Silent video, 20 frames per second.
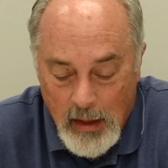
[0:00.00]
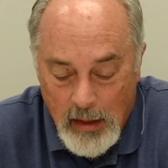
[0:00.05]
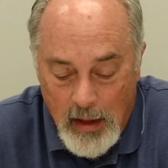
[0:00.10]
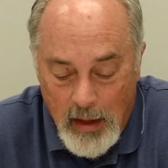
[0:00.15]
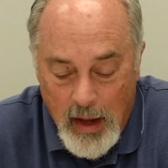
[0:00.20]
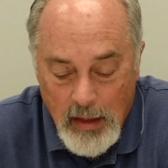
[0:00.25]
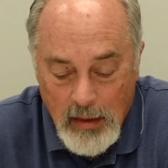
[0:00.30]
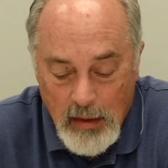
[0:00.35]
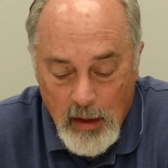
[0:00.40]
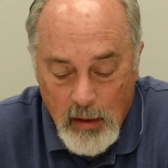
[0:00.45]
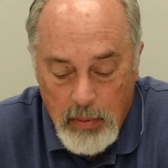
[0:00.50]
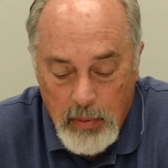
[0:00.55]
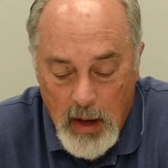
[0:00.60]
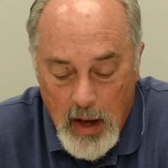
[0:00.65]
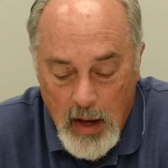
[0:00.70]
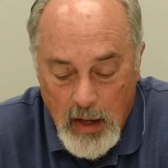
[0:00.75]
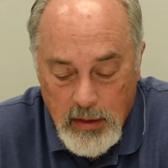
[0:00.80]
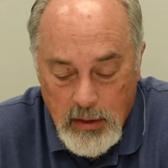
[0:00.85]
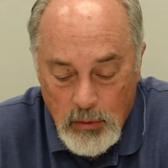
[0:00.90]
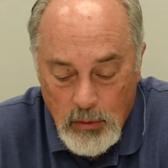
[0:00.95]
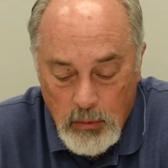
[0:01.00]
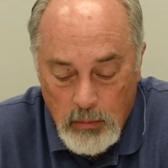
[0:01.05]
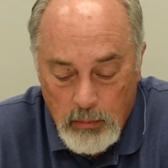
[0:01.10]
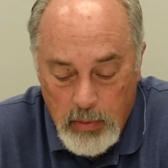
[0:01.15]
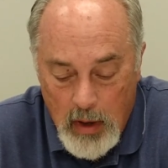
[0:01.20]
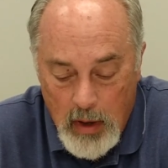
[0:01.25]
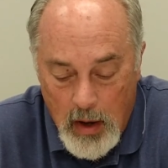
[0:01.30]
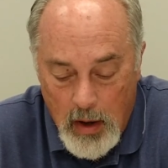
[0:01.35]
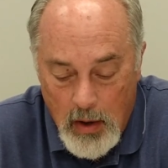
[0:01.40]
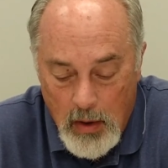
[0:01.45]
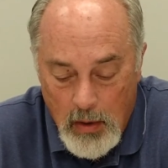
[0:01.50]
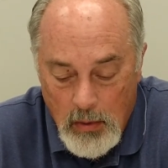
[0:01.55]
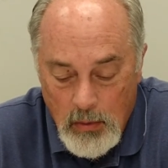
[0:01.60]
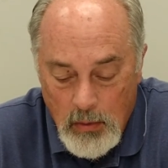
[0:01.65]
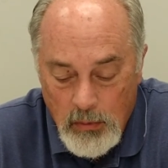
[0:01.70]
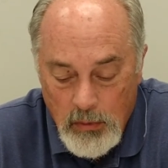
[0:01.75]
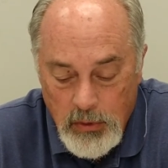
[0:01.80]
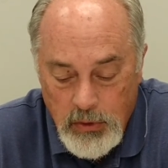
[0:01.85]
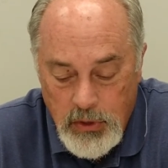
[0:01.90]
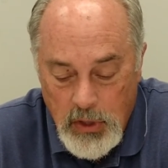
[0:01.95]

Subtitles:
Like the apostle Paul,